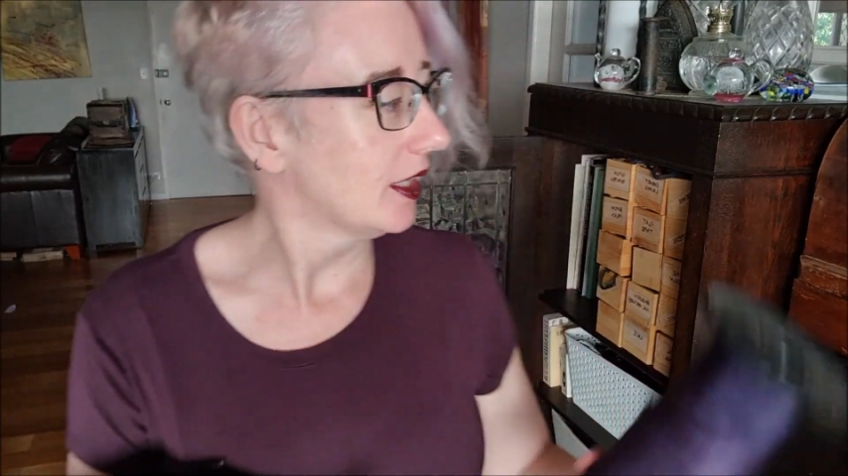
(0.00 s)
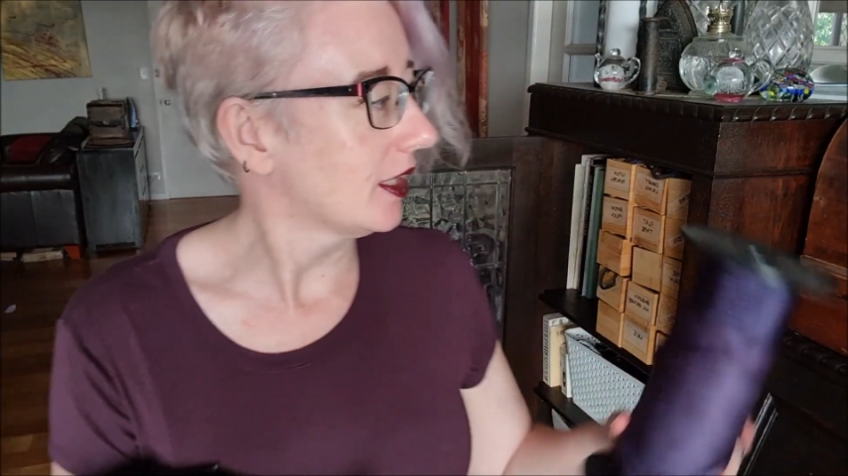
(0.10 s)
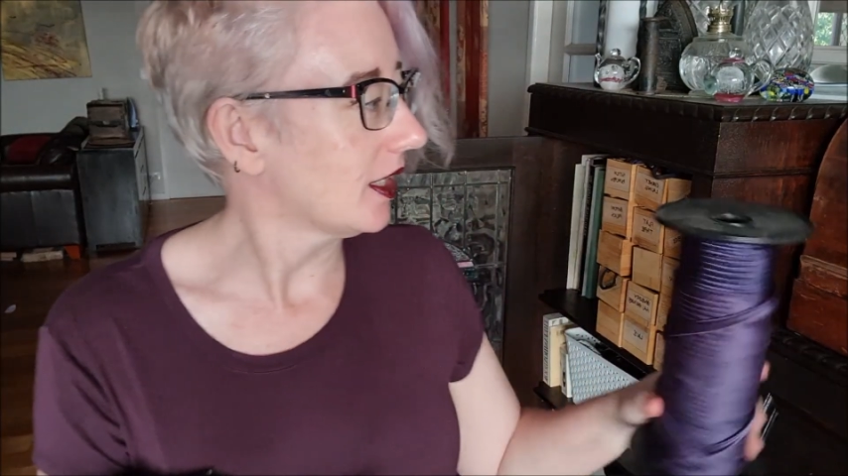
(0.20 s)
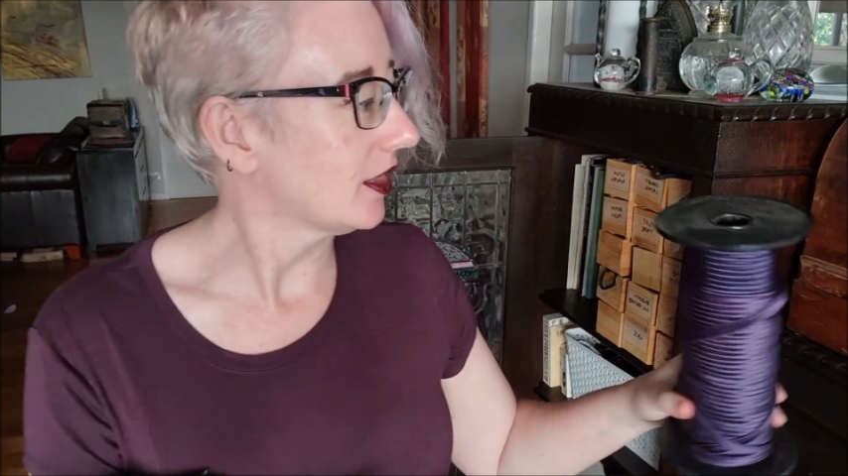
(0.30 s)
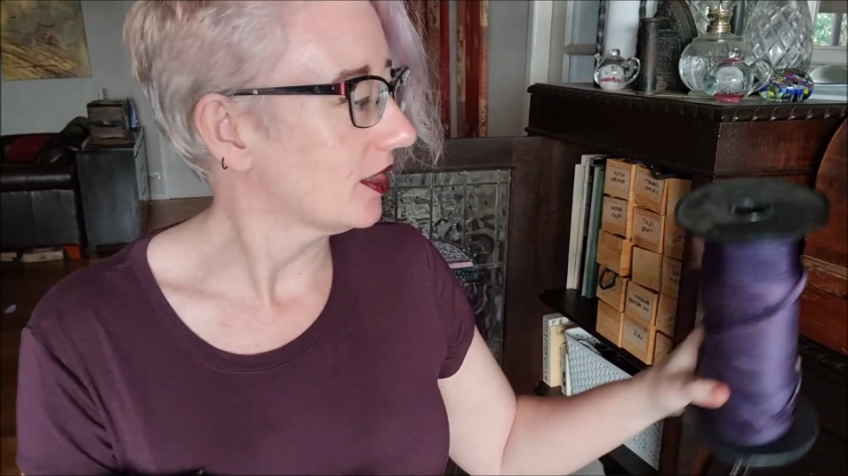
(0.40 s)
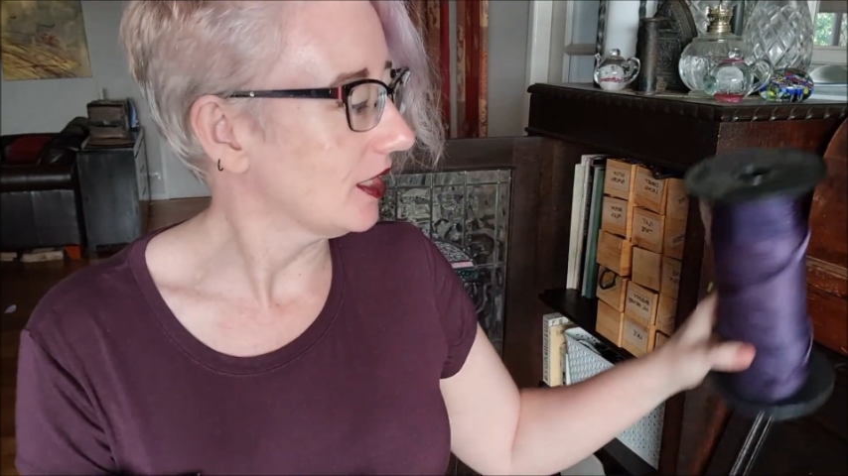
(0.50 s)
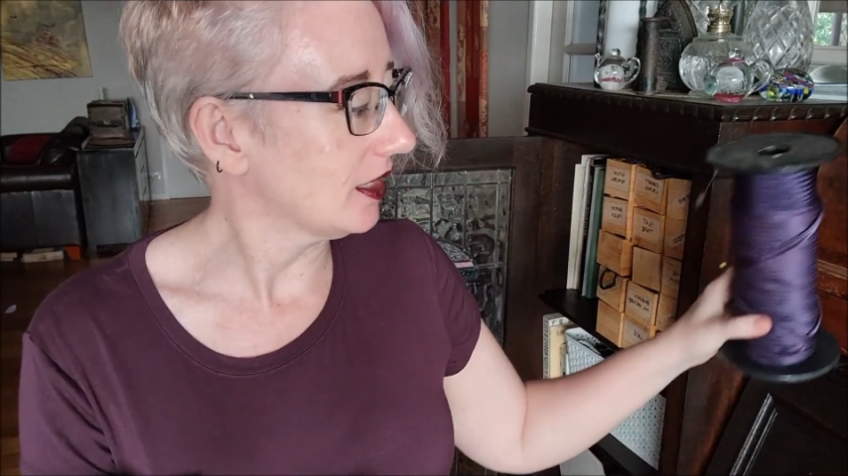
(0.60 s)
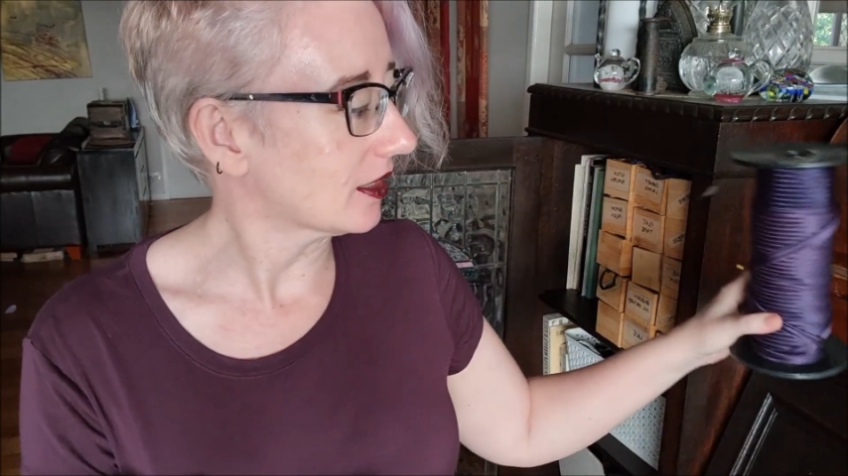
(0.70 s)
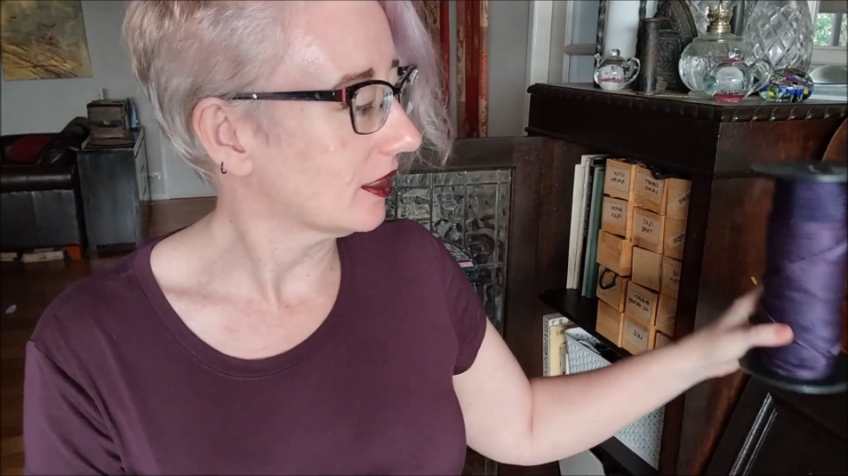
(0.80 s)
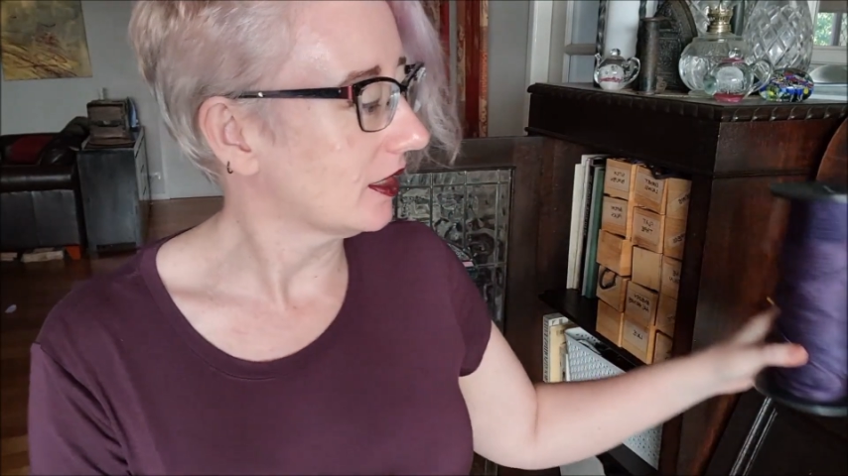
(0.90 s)
and I
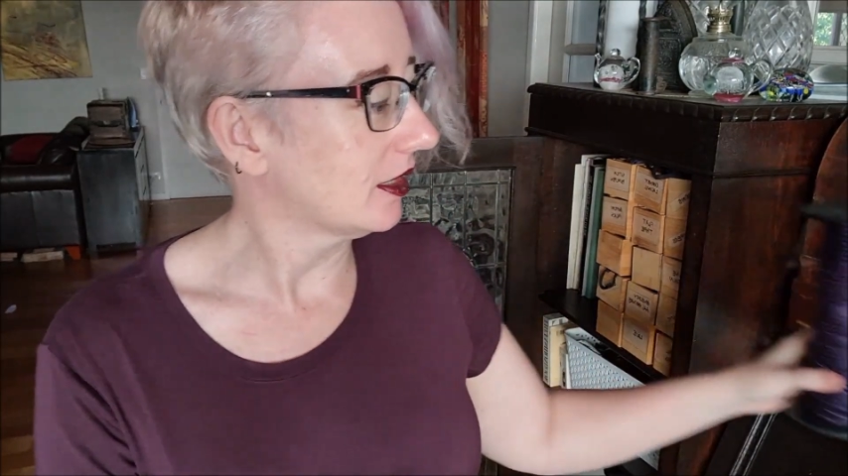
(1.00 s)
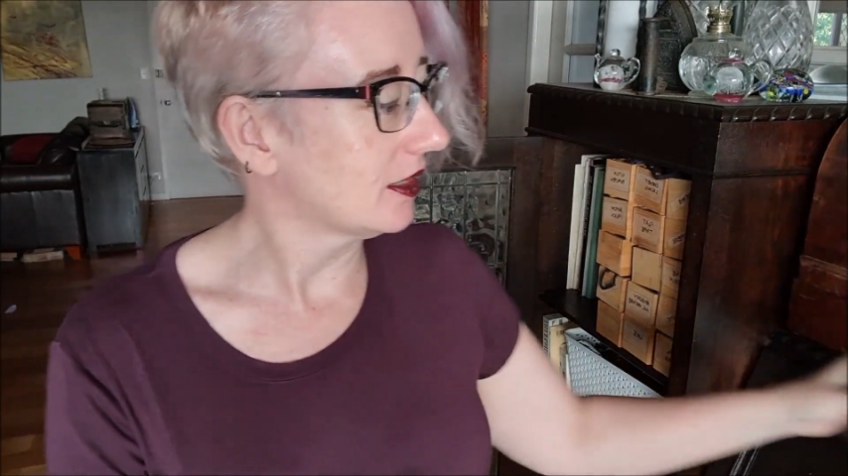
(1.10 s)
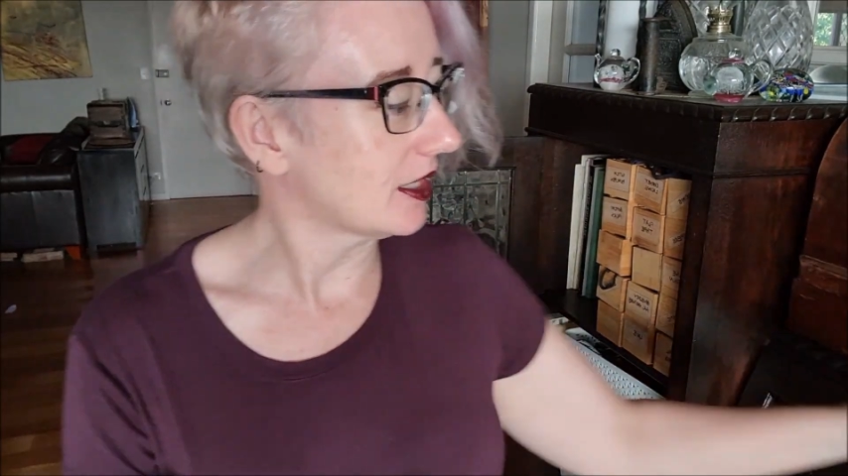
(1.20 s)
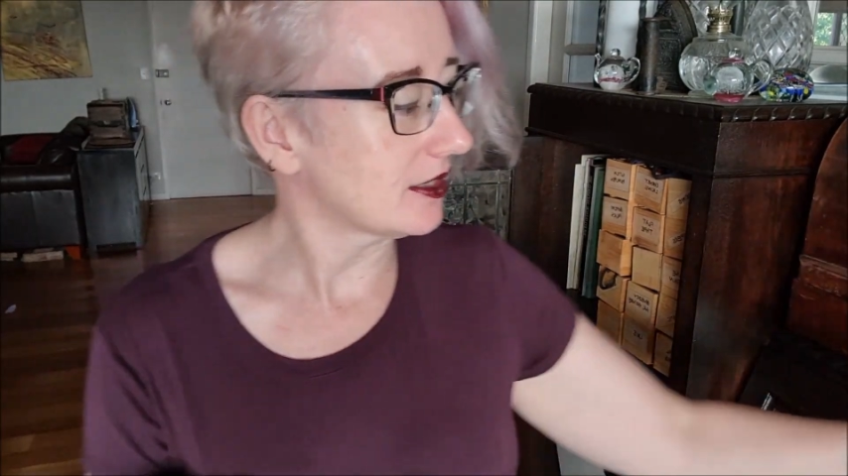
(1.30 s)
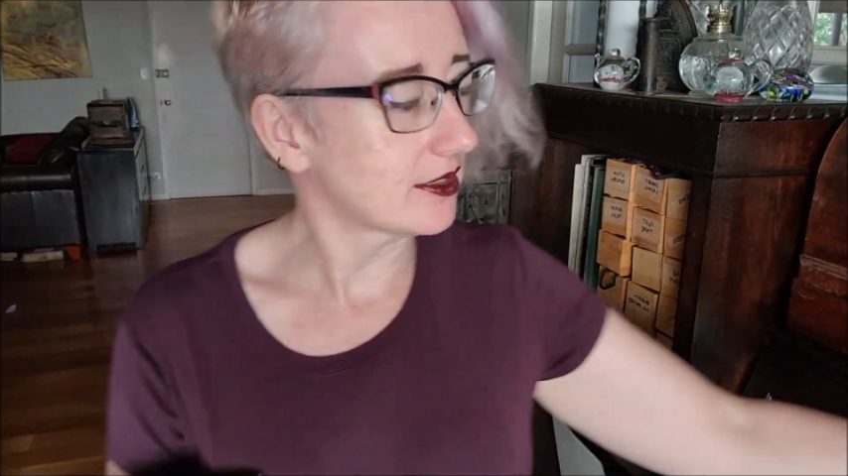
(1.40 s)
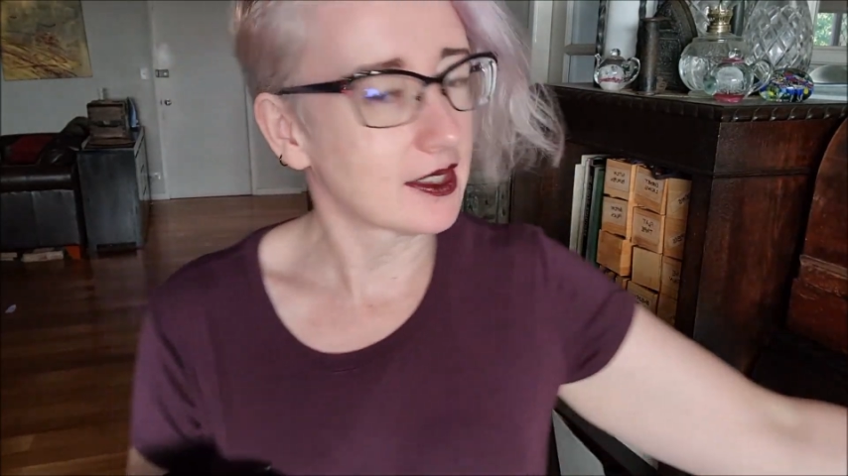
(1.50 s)
think that is